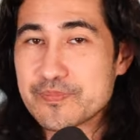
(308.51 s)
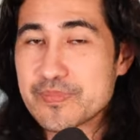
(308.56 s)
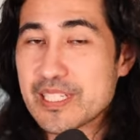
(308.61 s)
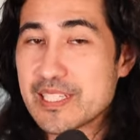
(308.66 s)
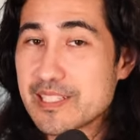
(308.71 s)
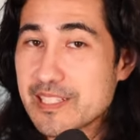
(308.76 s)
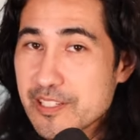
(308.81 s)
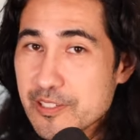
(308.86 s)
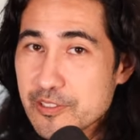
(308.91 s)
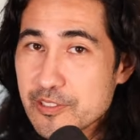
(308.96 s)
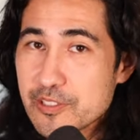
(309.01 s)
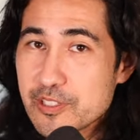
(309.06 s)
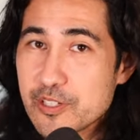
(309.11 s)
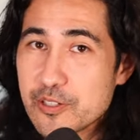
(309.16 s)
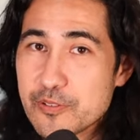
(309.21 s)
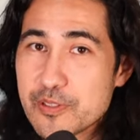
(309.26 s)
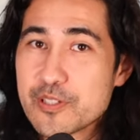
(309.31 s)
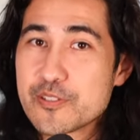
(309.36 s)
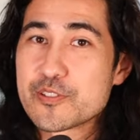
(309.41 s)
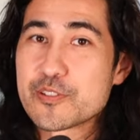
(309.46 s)
And there you
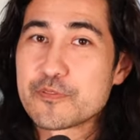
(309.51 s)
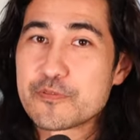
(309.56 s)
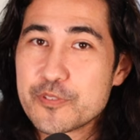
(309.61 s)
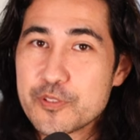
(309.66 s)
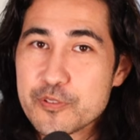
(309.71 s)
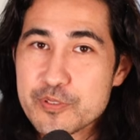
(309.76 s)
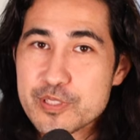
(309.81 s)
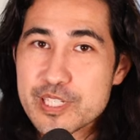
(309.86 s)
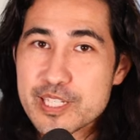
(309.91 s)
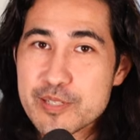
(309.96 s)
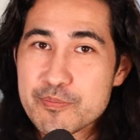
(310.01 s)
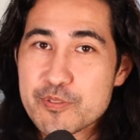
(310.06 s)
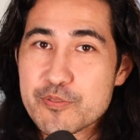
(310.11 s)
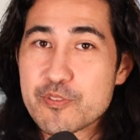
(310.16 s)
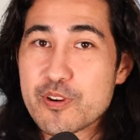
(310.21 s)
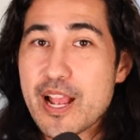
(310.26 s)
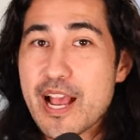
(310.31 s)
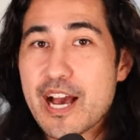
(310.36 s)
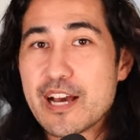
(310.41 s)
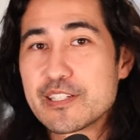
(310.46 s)
go. There's a few tips
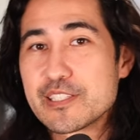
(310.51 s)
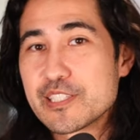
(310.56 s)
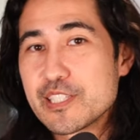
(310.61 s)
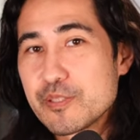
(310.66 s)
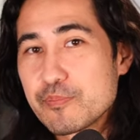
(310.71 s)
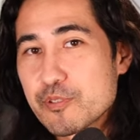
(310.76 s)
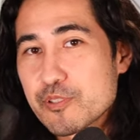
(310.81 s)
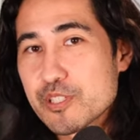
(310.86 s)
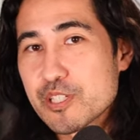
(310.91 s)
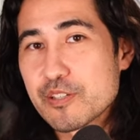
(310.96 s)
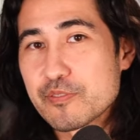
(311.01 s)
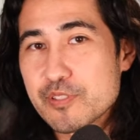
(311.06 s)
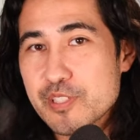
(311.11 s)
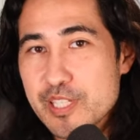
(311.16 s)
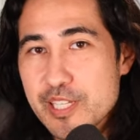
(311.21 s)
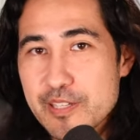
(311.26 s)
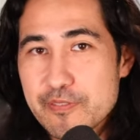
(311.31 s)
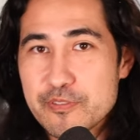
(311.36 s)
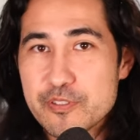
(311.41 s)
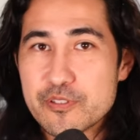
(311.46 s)
for how to keep yourself
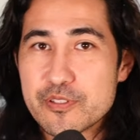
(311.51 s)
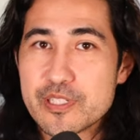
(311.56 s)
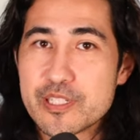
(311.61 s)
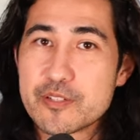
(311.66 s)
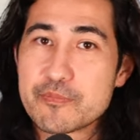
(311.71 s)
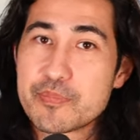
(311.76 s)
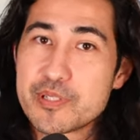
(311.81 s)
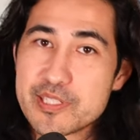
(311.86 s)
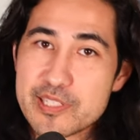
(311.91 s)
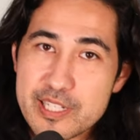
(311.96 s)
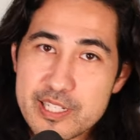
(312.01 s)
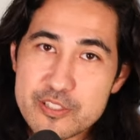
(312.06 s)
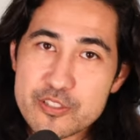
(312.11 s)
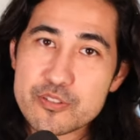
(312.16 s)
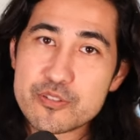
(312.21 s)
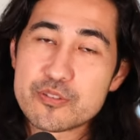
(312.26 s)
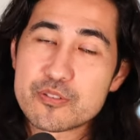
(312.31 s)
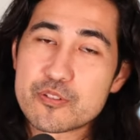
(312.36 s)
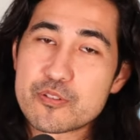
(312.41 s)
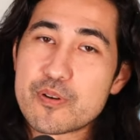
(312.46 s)
safe during a
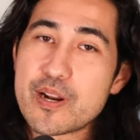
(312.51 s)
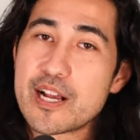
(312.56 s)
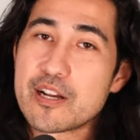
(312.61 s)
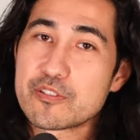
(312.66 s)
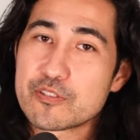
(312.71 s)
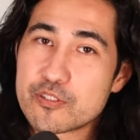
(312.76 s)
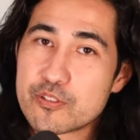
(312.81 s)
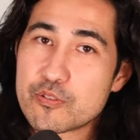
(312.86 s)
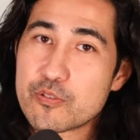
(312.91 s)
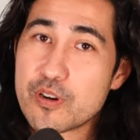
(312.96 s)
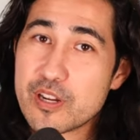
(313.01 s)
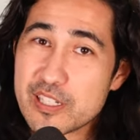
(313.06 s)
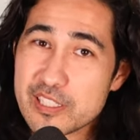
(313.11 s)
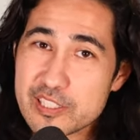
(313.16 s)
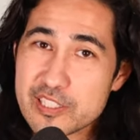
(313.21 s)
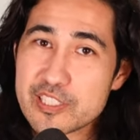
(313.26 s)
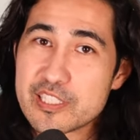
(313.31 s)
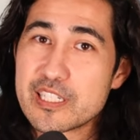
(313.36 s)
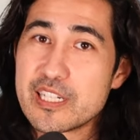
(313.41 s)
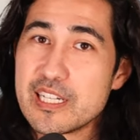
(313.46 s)
potential crowd
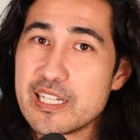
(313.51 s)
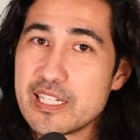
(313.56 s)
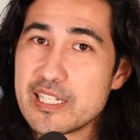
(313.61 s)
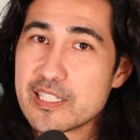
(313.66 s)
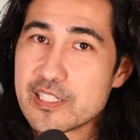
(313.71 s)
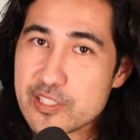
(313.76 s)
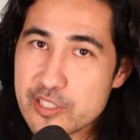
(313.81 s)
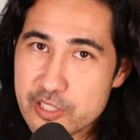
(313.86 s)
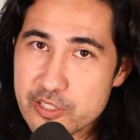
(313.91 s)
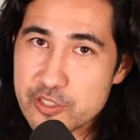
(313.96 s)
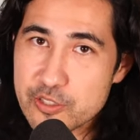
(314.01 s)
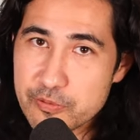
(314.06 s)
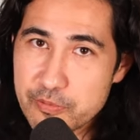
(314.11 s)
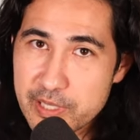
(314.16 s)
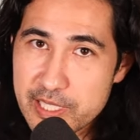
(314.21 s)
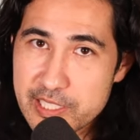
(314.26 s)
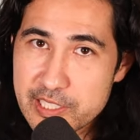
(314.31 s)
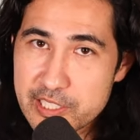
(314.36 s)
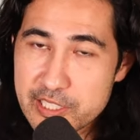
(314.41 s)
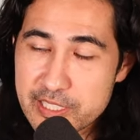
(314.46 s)
crush
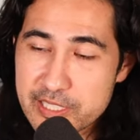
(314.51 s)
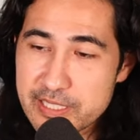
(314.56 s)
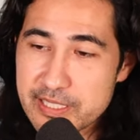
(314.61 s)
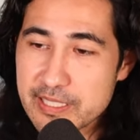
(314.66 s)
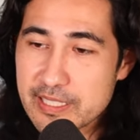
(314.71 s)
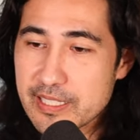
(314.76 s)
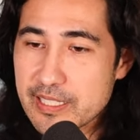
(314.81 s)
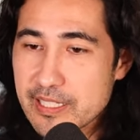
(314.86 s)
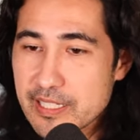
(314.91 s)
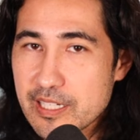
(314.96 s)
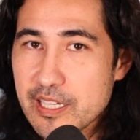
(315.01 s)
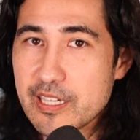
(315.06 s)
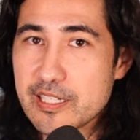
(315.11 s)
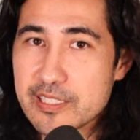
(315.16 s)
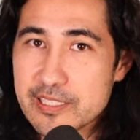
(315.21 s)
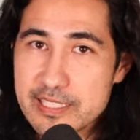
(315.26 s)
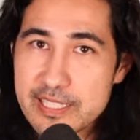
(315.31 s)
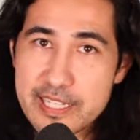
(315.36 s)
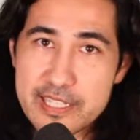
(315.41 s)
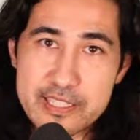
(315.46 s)
situation. Uh,
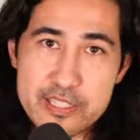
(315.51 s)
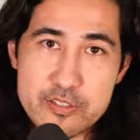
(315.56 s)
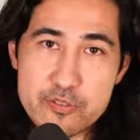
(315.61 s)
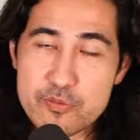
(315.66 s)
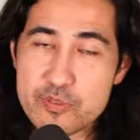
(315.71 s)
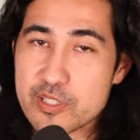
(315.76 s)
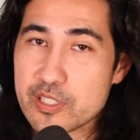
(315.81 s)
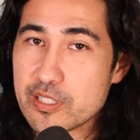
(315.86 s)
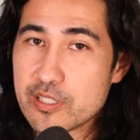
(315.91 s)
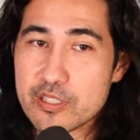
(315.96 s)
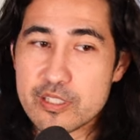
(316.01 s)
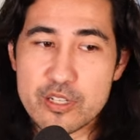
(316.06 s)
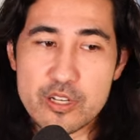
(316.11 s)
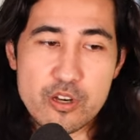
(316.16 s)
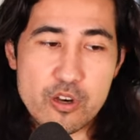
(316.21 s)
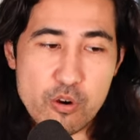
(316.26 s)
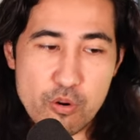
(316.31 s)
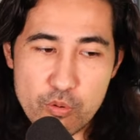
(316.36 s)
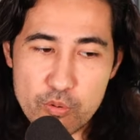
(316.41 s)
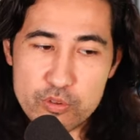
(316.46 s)
again, this was a, a
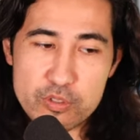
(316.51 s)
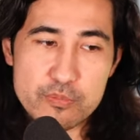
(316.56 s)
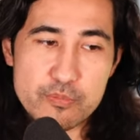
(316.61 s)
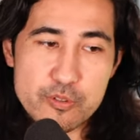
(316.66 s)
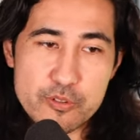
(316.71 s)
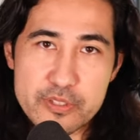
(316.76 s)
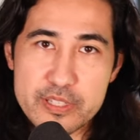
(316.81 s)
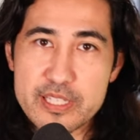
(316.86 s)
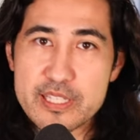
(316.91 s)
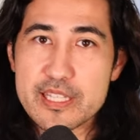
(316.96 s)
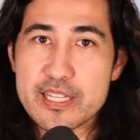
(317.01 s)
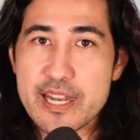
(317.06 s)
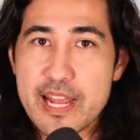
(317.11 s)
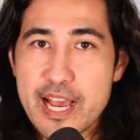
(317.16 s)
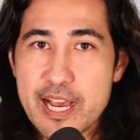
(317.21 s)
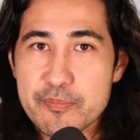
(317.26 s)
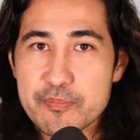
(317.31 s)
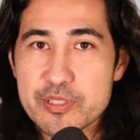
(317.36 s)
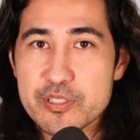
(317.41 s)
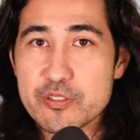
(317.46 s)
horrible thing that
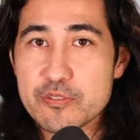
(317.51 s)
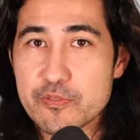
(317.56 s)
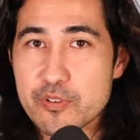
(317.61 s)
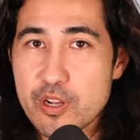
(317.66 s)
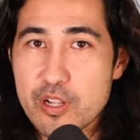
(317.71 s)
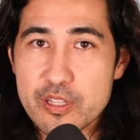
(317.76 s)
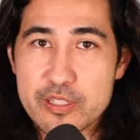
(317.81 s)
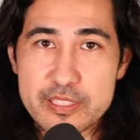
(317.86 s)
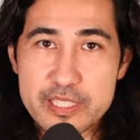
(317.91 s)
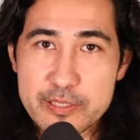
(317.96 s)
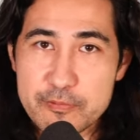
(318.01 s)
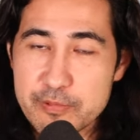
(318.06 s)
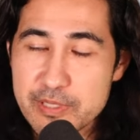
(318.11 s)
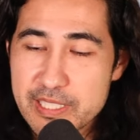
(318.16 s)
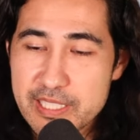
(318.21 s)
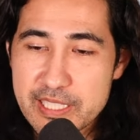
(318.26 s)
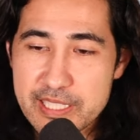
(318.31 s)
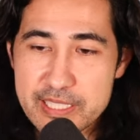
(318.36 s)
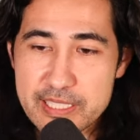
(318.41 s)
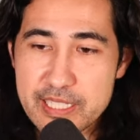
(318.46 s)
happened over holiday
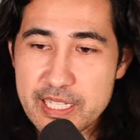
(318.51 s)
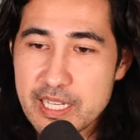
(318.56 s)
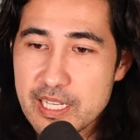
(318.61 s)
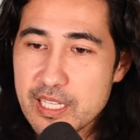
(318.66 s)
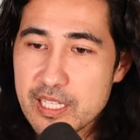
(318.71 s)
weekend.